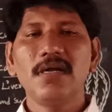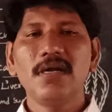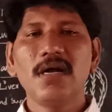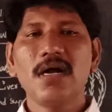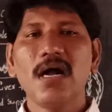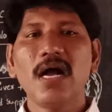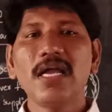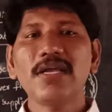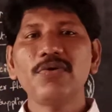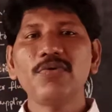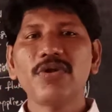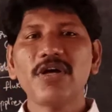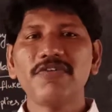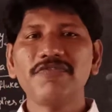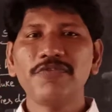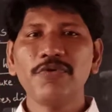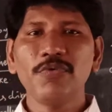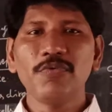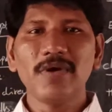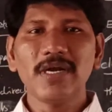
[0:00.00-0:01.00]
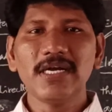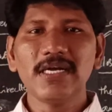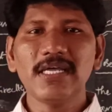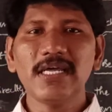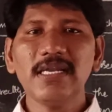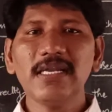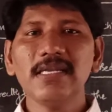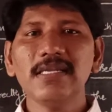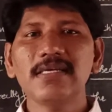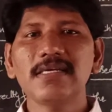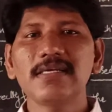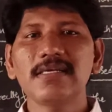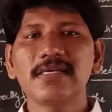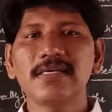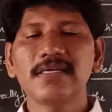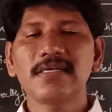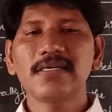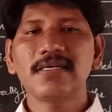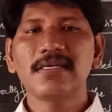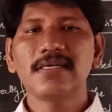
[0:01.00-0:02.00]
Hi, good afternoon, one and all.
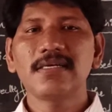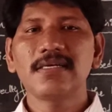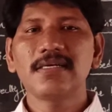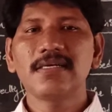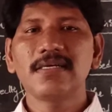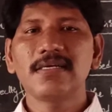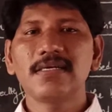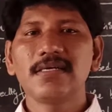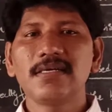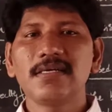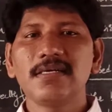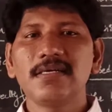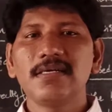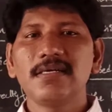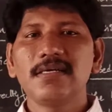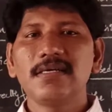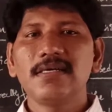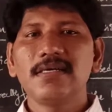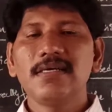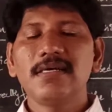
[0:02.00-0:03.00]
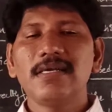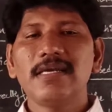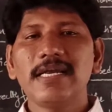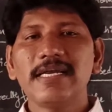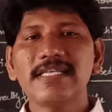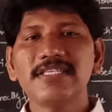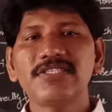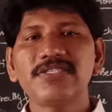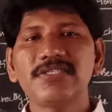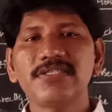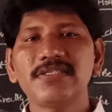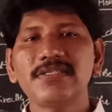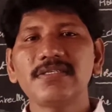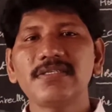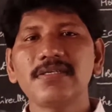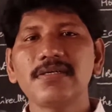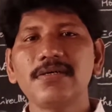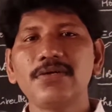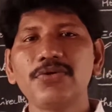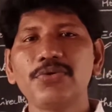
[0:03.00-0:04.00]
Let us
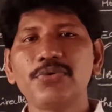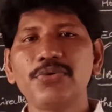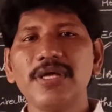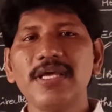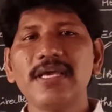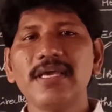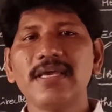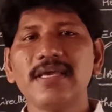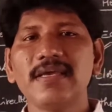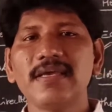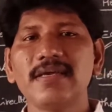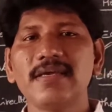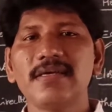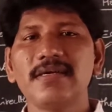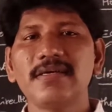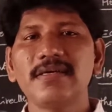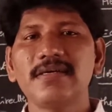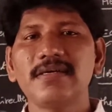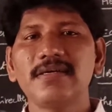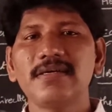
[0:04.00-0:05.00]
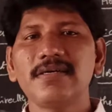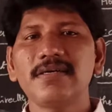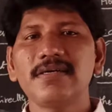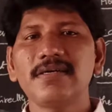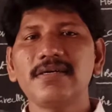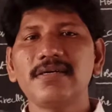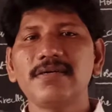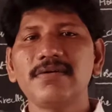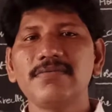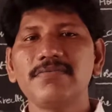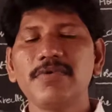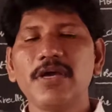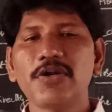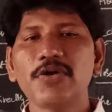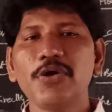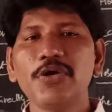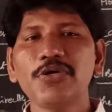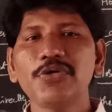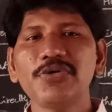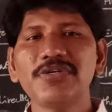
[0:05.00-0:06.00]
today we are
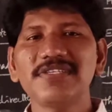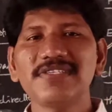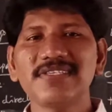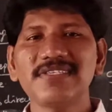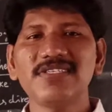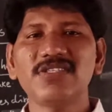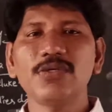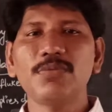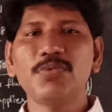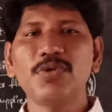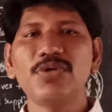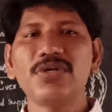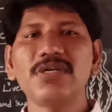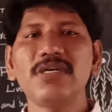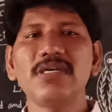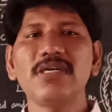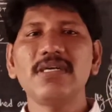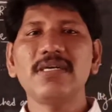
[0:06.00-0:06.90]
going to discuss about